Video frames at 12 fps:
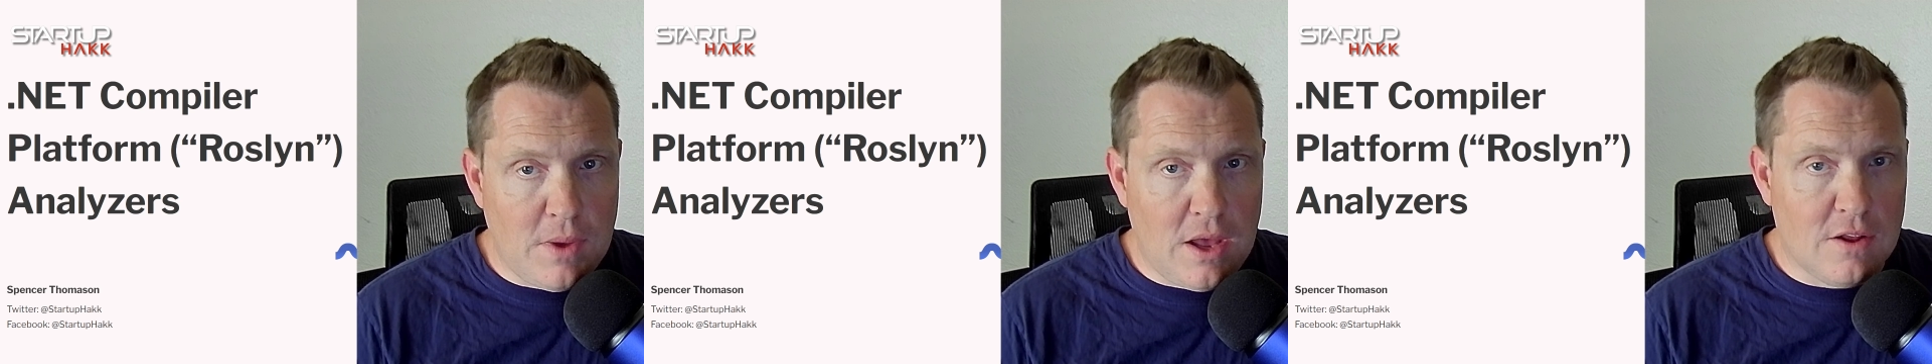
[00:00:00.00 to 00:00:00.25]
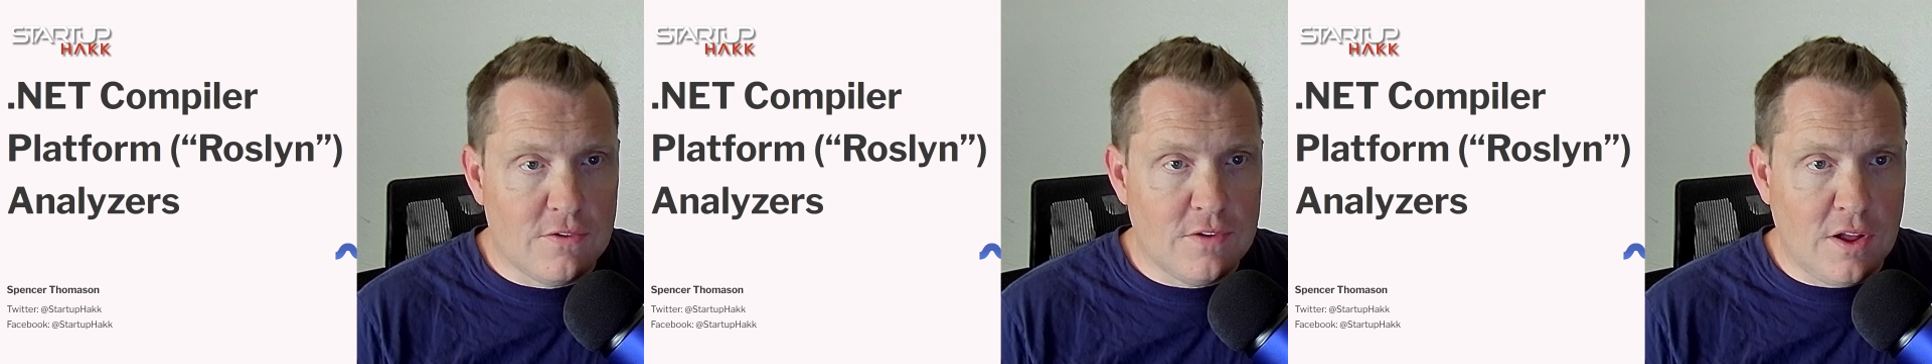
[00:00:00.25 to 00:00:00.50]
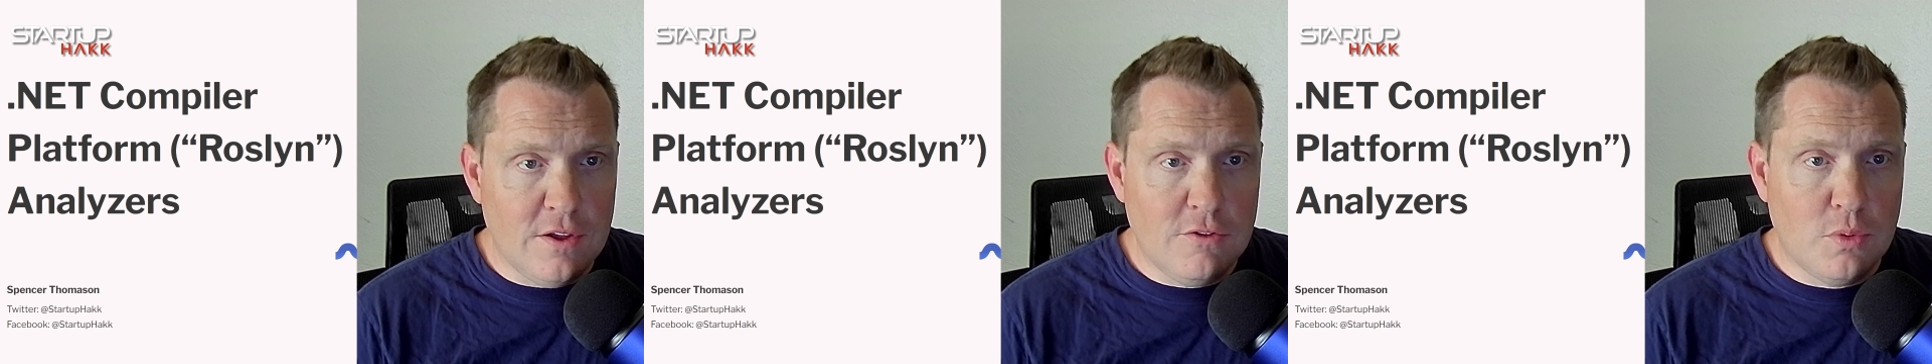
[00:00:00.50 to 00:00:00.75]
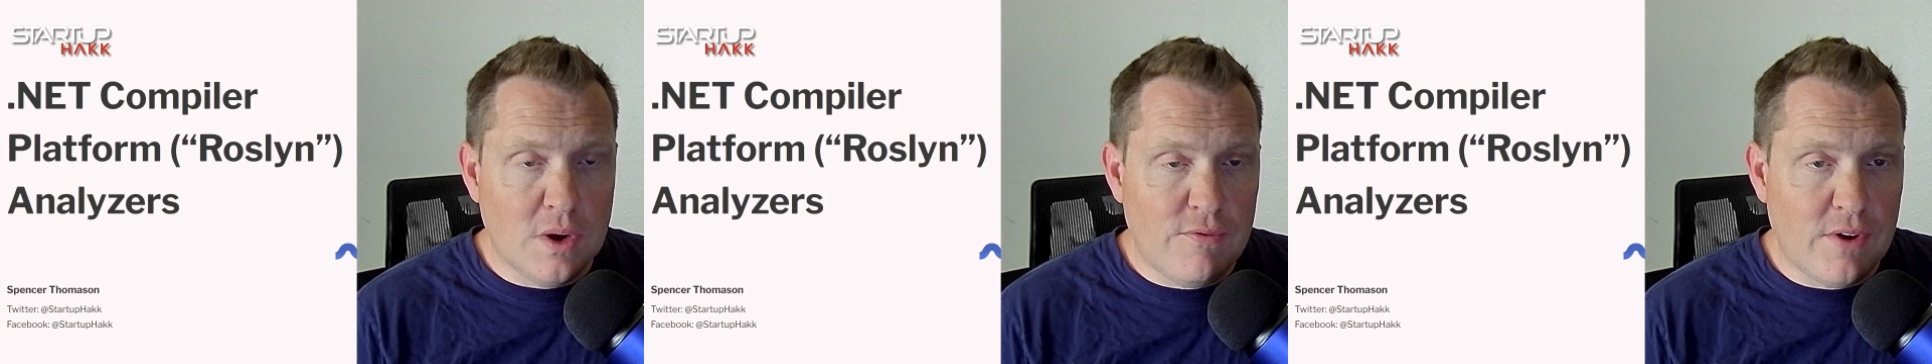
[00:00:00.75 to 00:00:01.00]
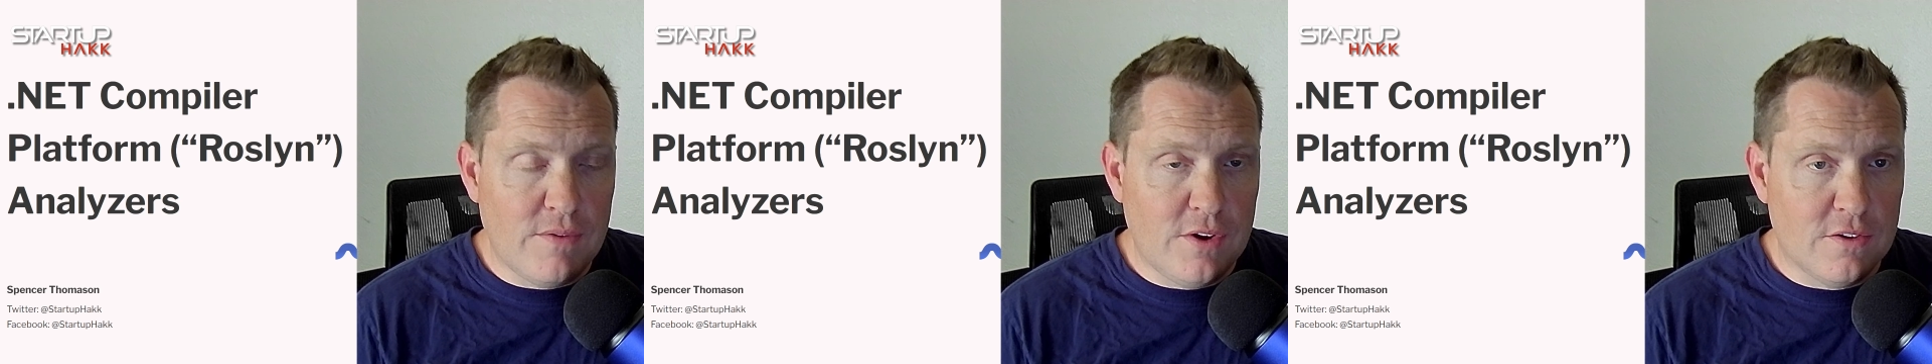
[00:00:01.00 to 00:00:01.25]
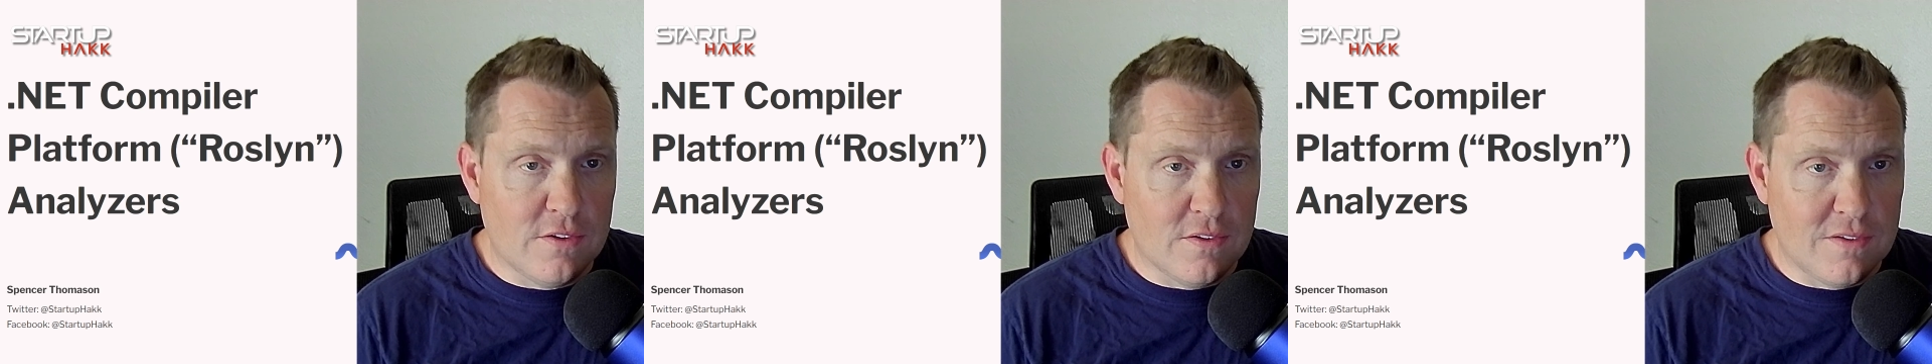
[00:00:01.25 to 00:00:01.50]
and a solid twenty-five
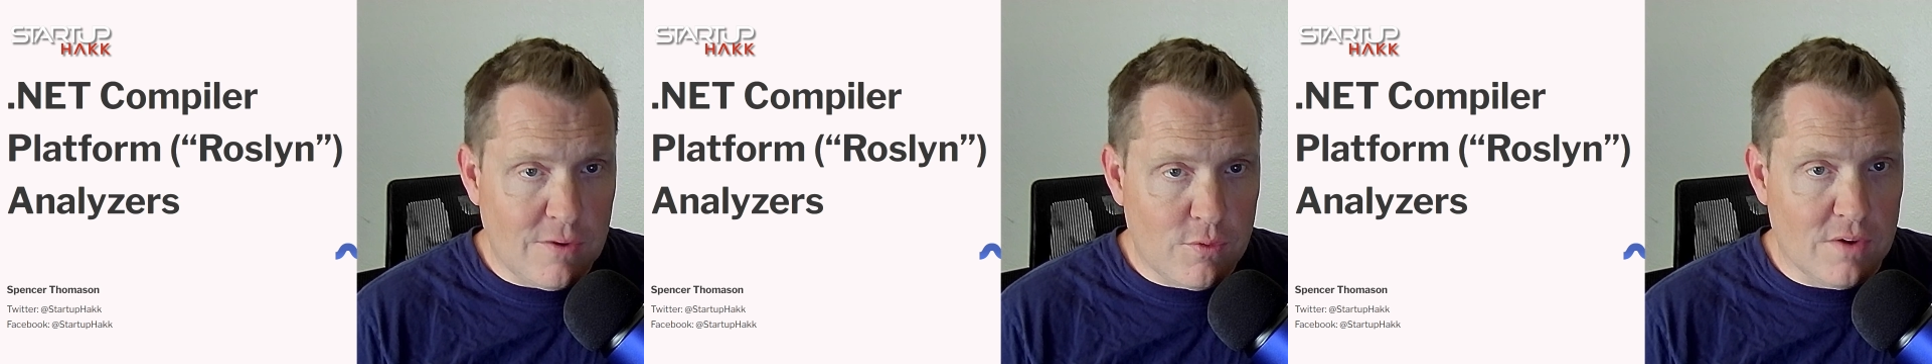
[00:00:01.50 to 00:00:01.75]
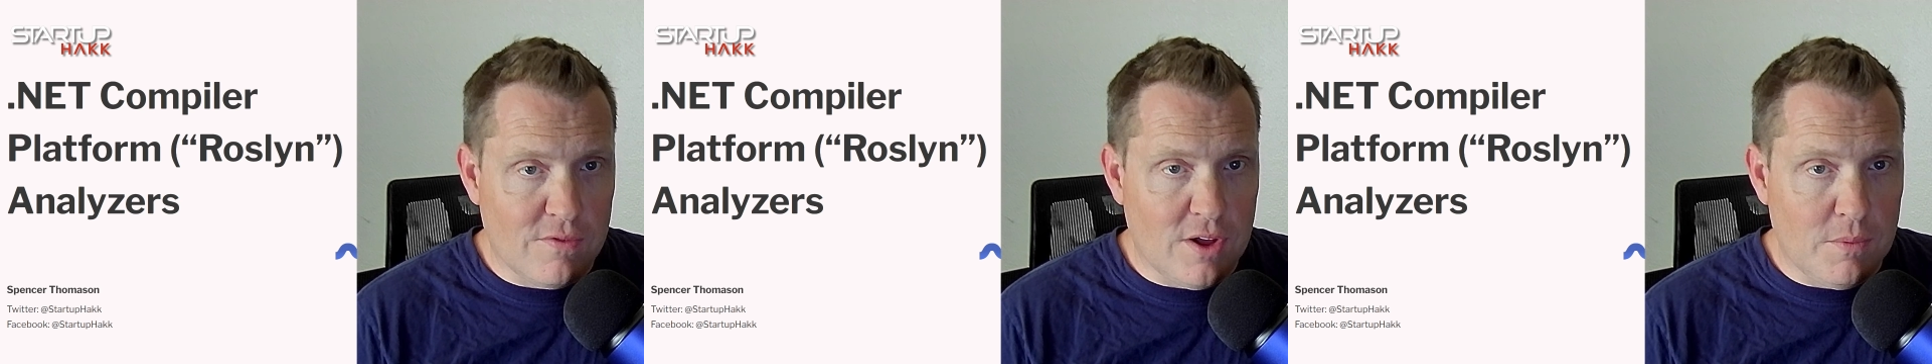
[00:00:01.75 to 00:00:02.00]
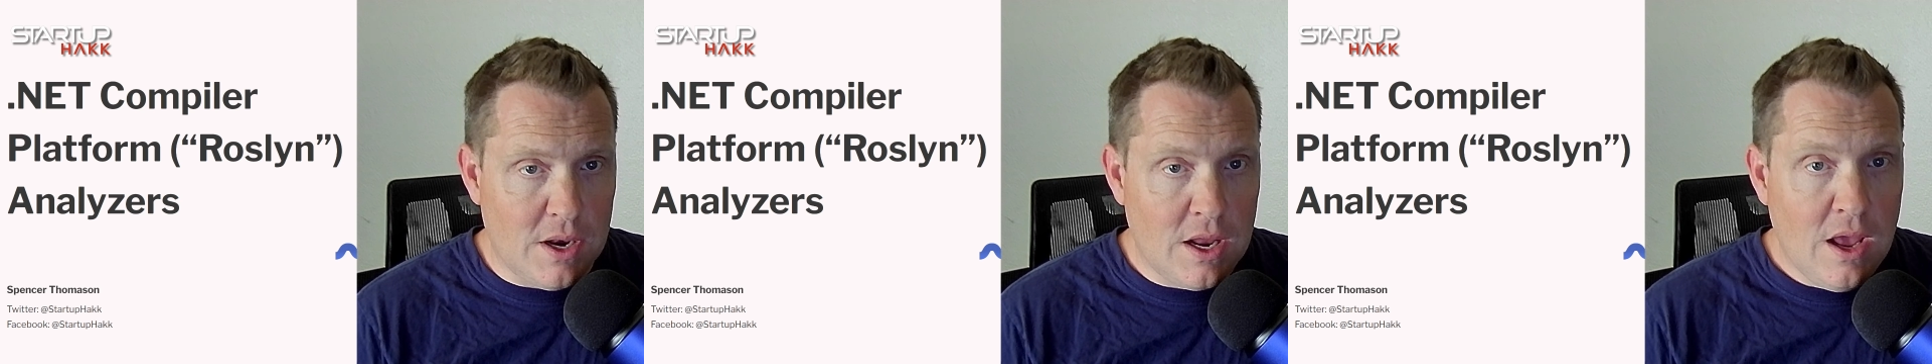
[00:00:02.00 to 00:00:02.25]
years in software development,